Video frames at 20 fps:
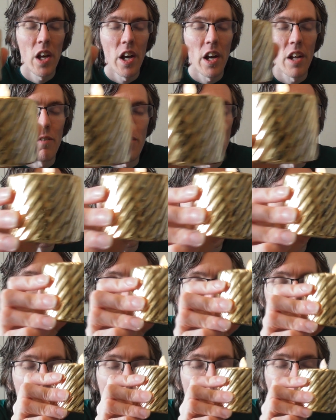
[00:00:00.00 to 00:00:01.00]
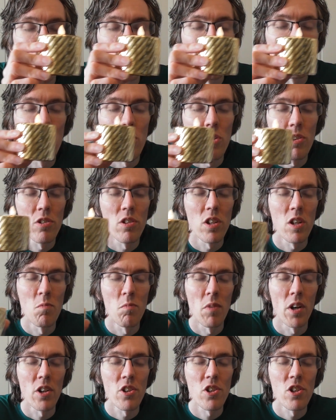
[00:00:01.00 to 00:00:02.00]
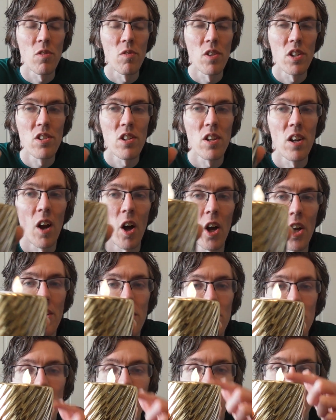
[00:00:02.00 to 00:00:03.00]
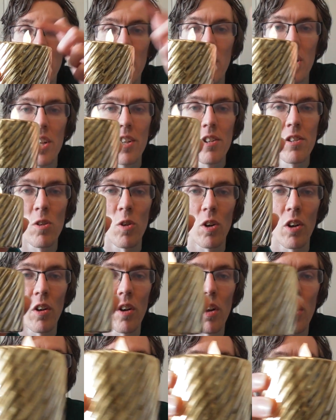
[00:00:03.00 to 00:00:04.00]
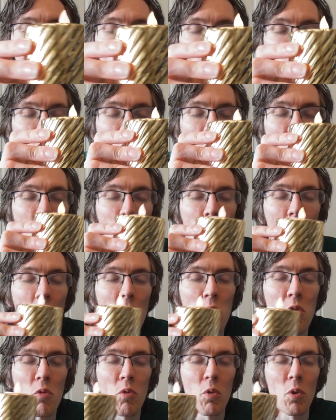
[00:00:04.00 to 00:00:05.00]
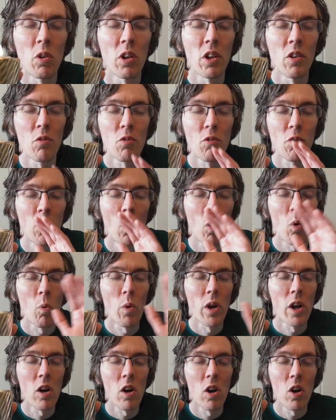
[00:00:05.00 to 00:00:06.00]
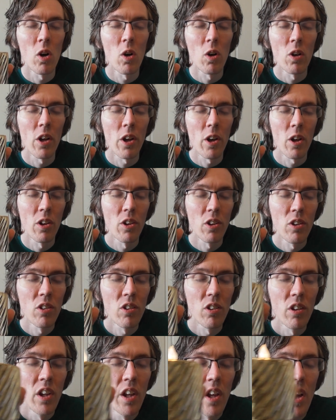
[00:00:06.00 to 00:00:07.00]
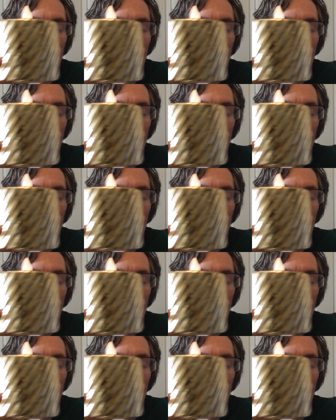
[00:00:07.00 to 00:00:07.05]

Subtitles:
and we together are going to just imagine this light sort of become powerful and flowing all around us,